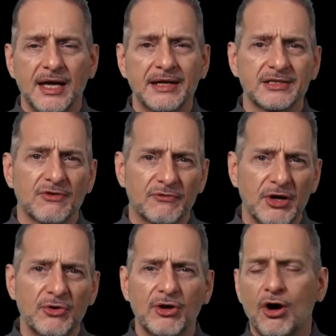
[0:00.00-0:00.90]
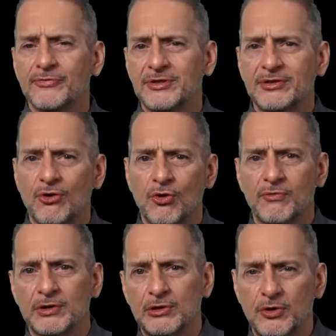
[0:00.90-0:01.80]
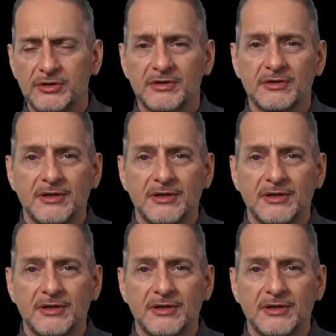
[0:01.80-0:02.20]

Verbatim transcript: and it's very often overlooked.